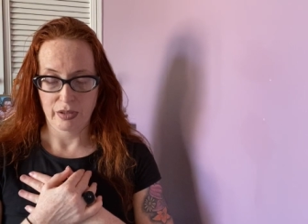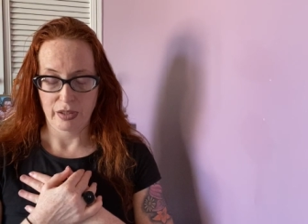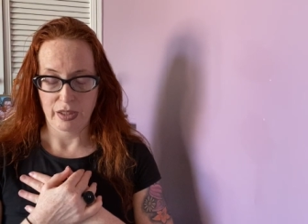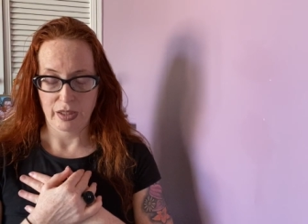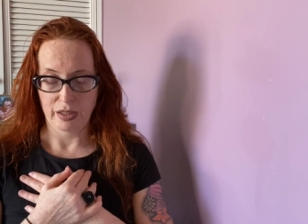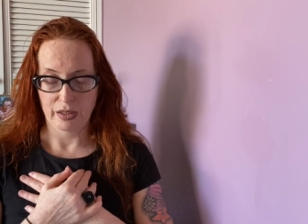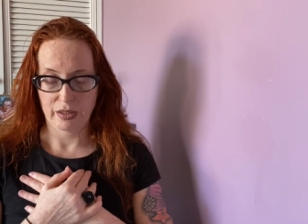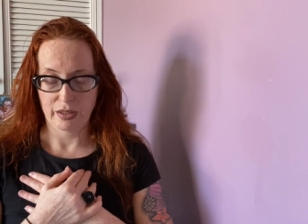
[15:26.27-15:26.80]

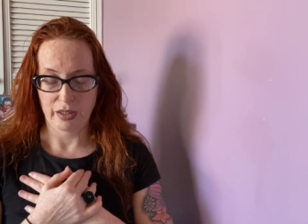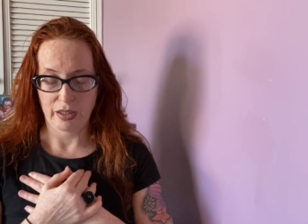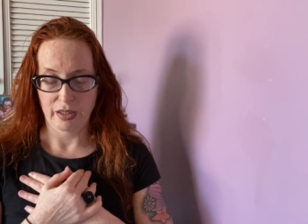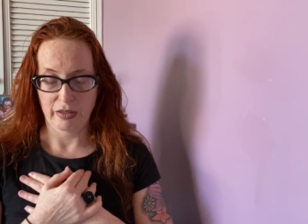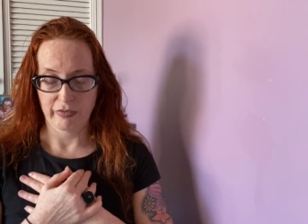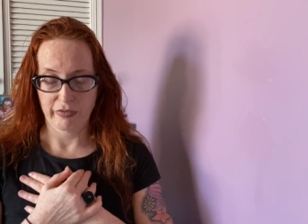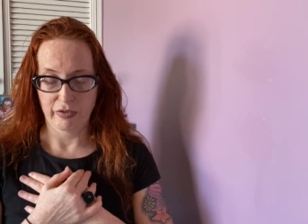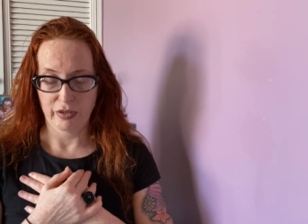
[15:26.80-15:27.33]
and
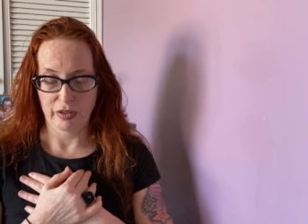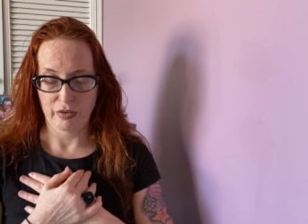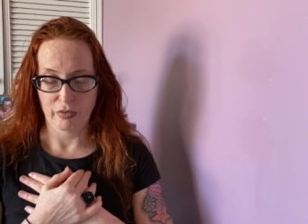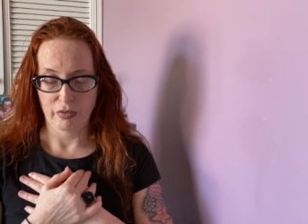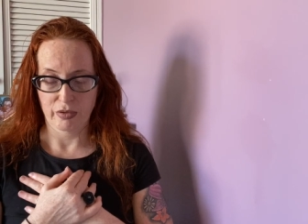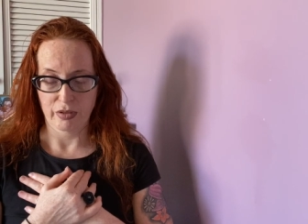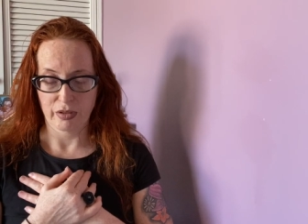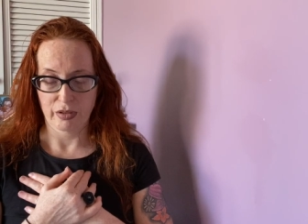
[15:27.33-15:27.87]
exhaling for the
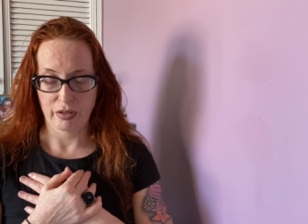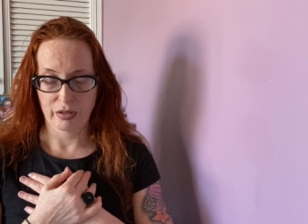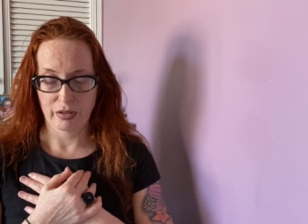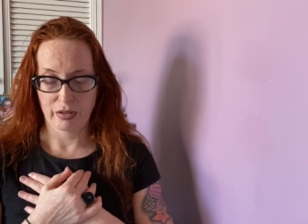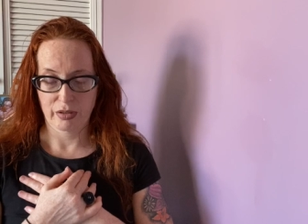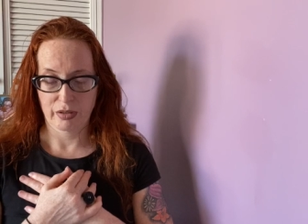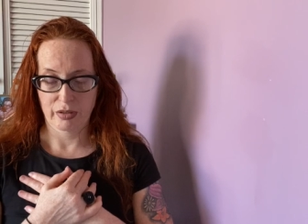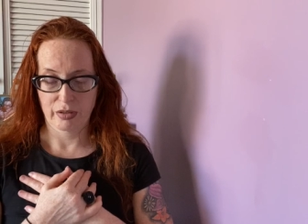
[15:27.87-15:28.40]
other
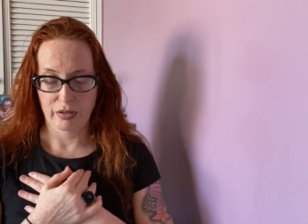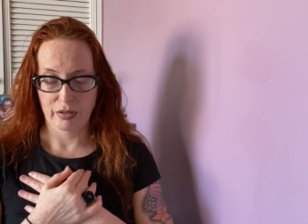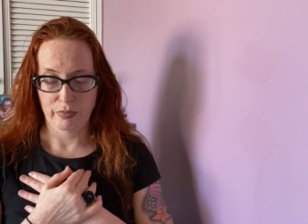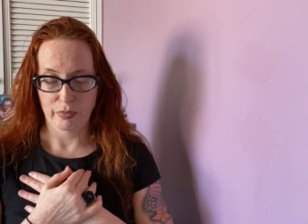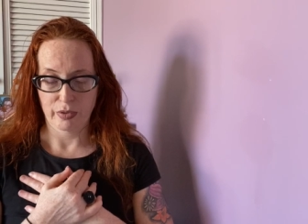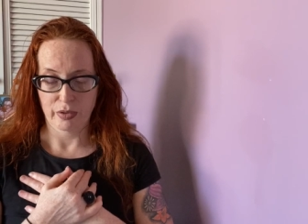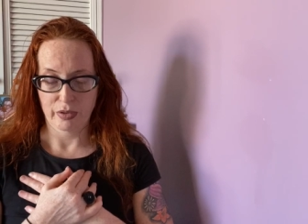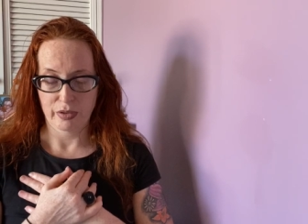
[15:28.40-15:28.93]

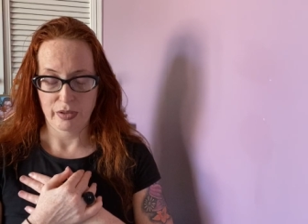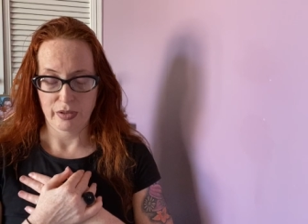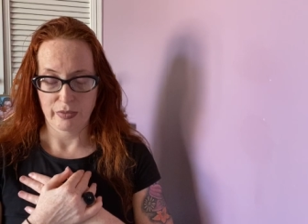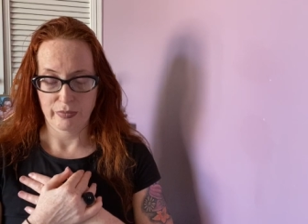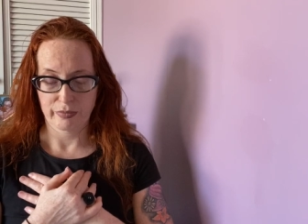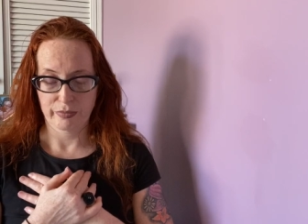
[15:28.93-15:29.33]
person.